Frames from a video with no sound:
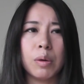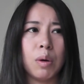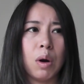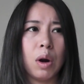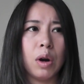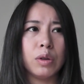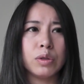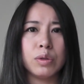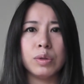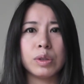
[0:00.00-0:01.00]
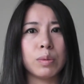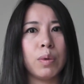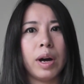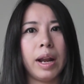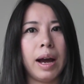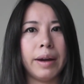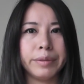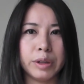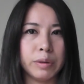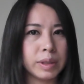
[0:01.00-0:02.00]
Or do you just want to,
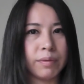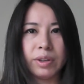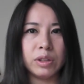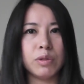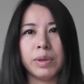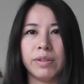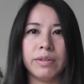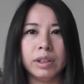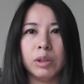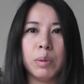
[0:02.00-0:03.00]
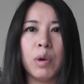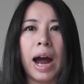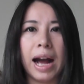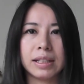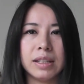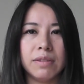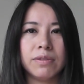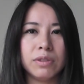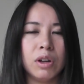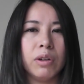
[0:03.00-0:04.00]
you know, something to be a little more active?
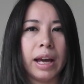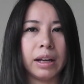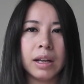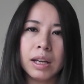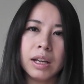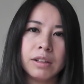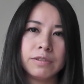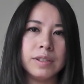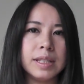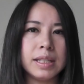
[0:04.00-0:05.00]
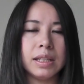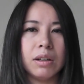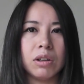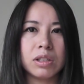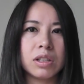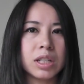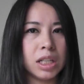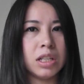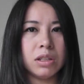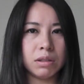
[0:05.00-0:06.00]
You know, like physique or
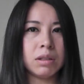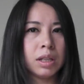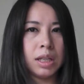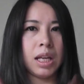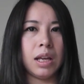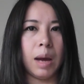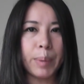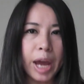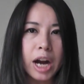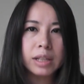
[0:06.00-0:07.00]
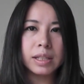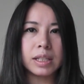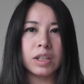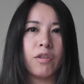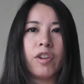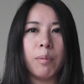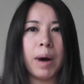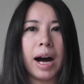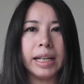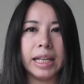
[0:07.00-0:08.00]
certain appearances of your
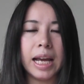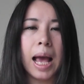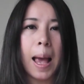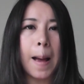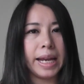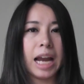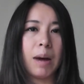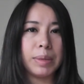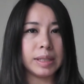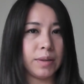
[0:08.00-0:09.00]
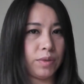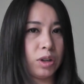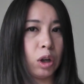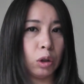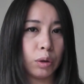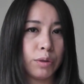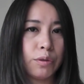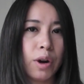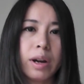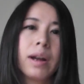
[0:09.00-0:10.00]
body may not be something you're looking
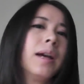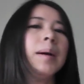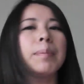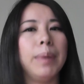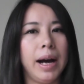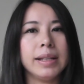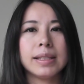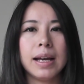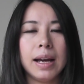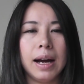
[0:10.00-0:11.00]
for, but,